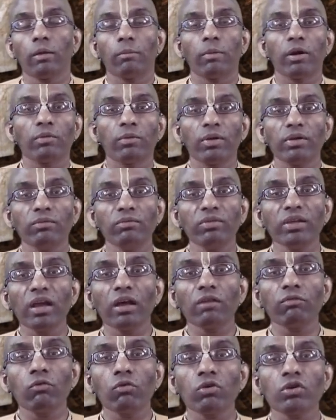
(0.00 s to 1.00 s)
but when we
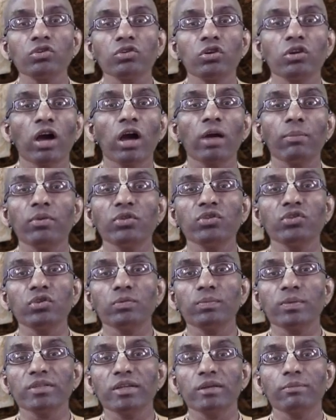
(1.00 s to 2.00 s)
are focused on our
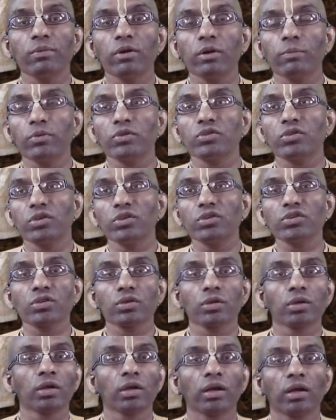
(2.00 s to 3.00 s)
principles and purposes
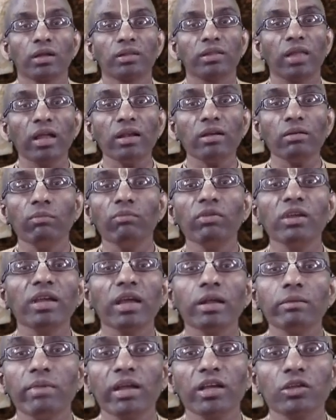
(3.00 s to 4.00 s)
then we
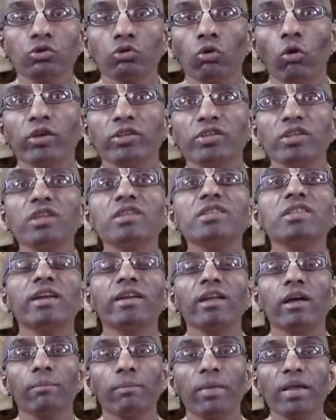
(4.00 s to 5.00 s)
can make choices
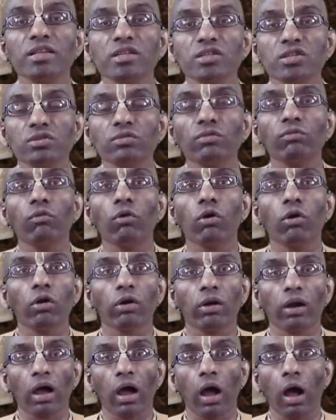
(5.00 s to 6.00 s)
that are best
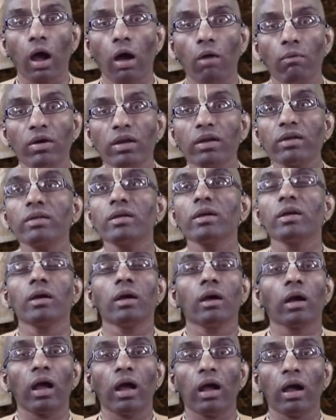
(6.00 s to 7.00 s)
for our,
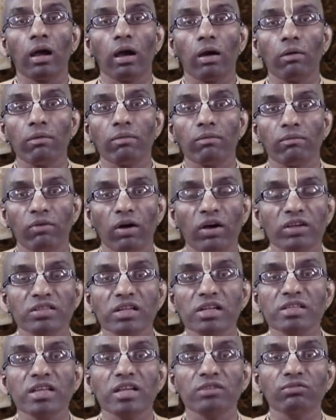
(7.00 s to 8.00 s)
uh, our
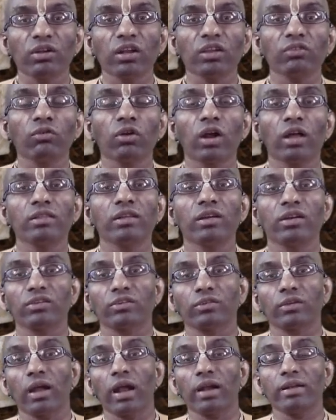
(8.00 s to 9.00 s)
ourselves as well as for
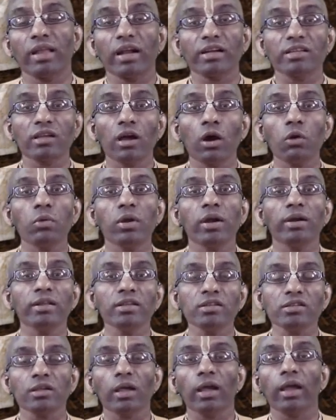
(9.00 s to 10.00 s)
others and that's how it
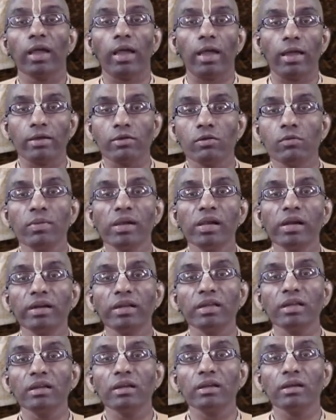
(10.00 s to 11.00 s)
is
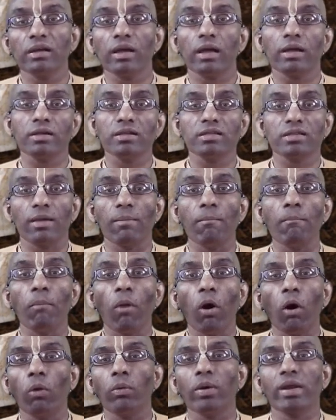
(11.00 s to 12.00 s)
humility is
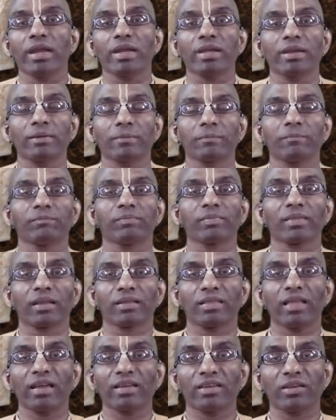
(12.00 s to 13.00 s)
empowering
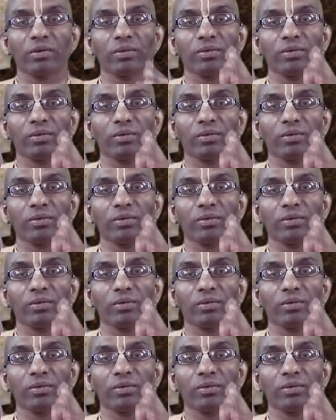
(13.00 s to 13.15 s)
thank